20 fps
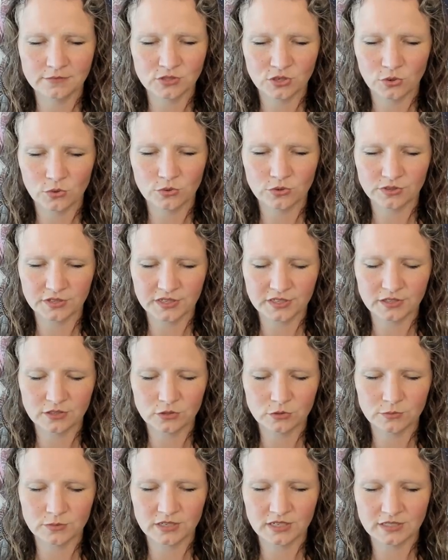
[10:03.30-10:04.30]
totally
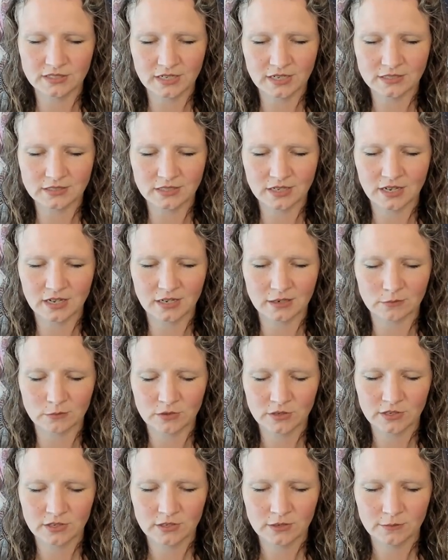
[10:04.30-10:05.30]
human at that time.
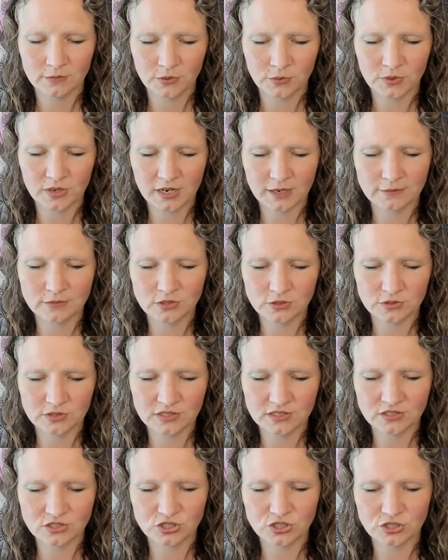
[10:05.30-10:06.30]
But when I'm doing
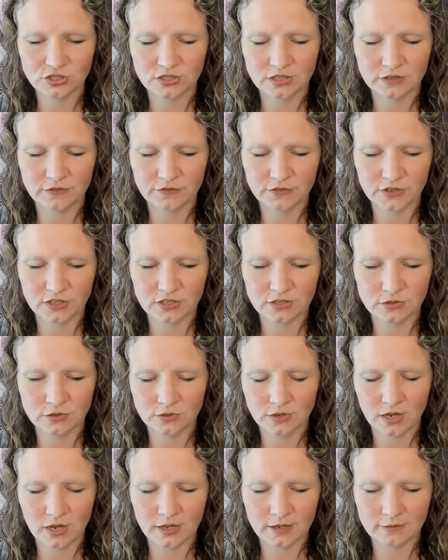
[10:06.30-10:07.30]
this journey for you,
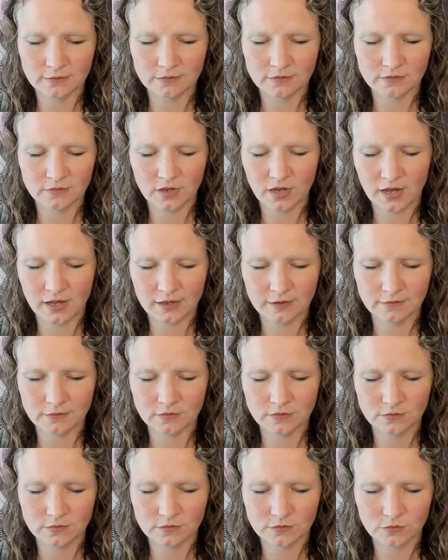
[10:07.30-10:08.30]
I'm
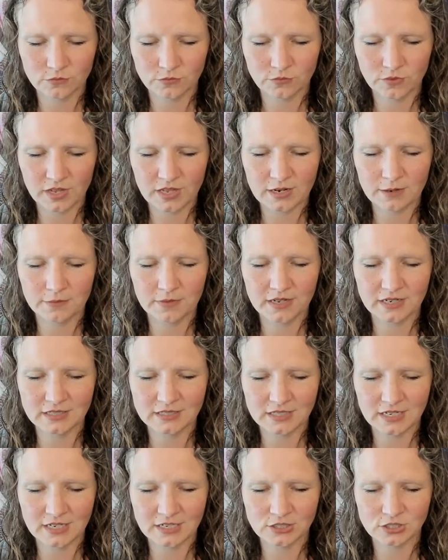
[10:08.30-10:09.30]
I'm in a
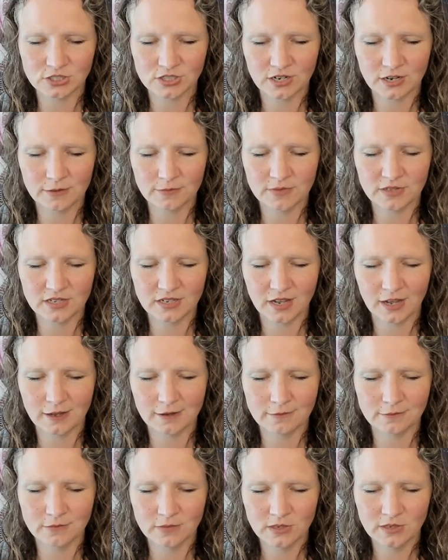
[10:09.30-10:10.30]
meditation. I'm
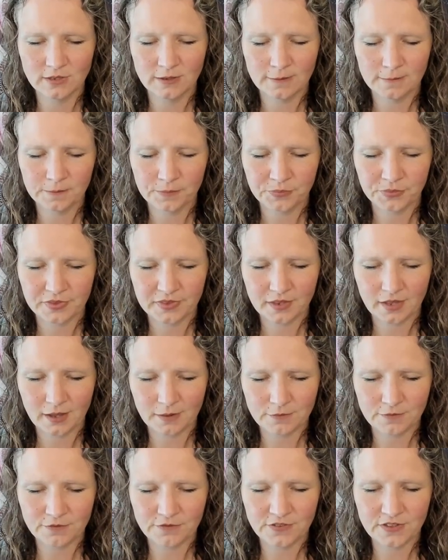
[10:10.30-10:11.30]
I'm I'm
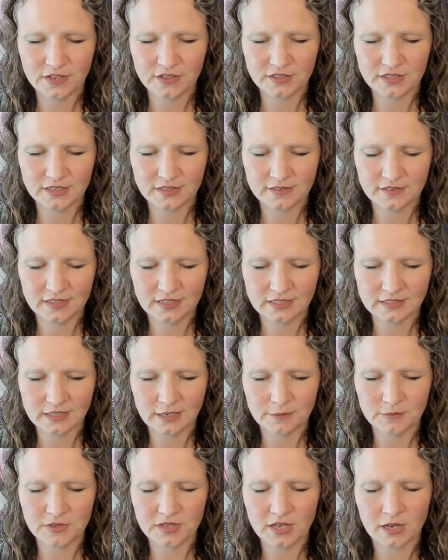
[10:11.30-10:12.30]
feeling things.
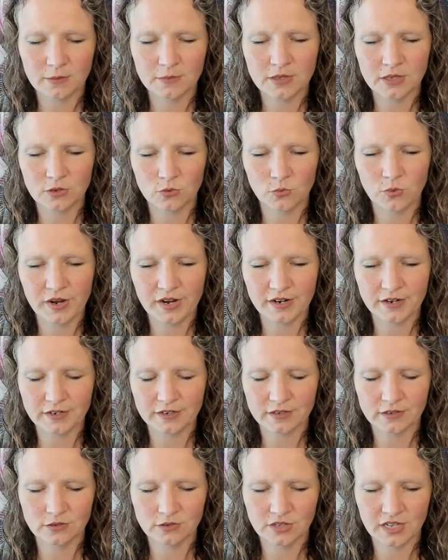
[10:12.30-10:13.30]
I'm becoming aware,
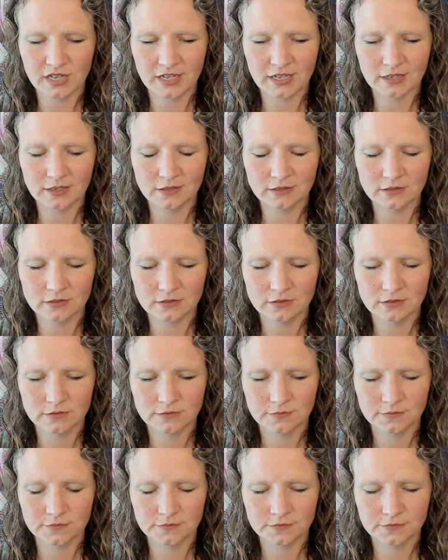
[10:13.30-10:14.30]
okay?
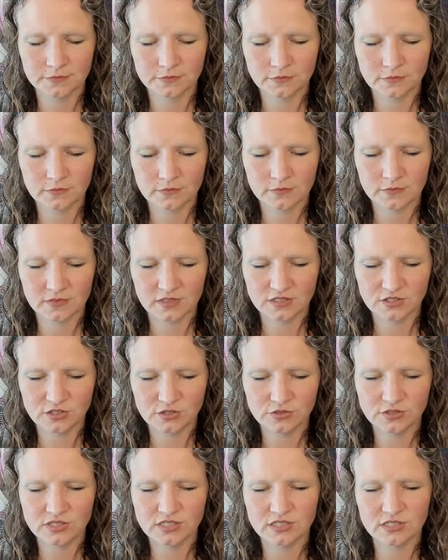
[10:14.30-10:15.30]

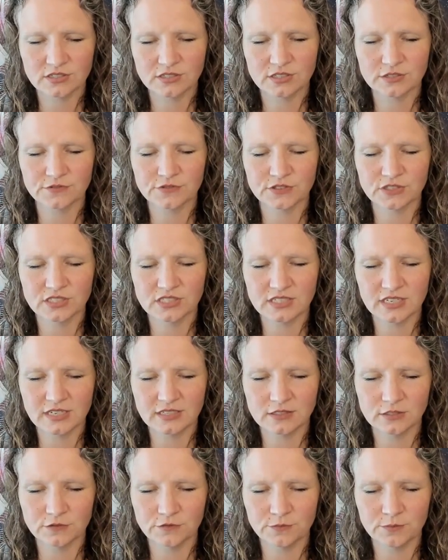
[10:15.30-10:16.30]
two st- different
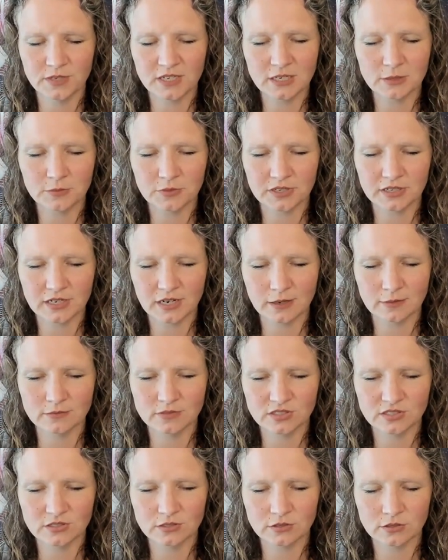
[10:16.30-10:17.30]
states of being, but I'm
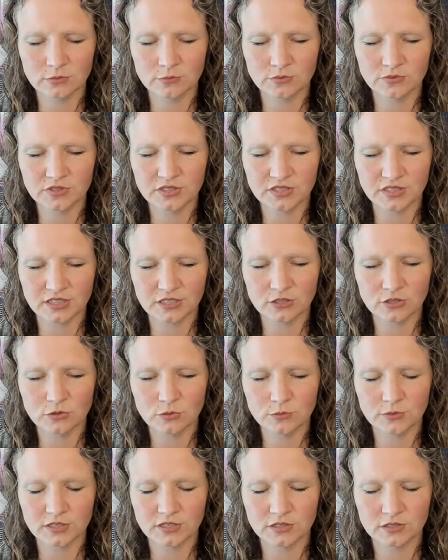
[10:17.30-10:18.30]
still completely
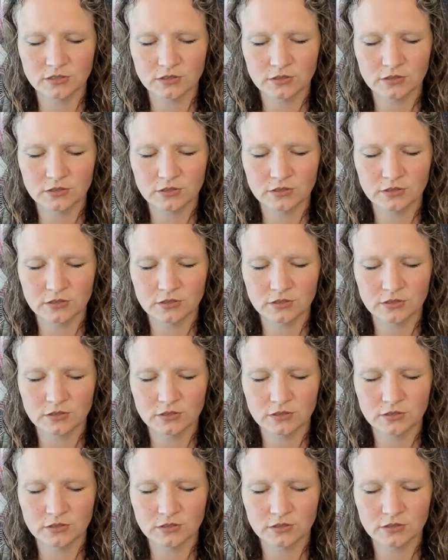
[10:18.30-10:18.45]
human.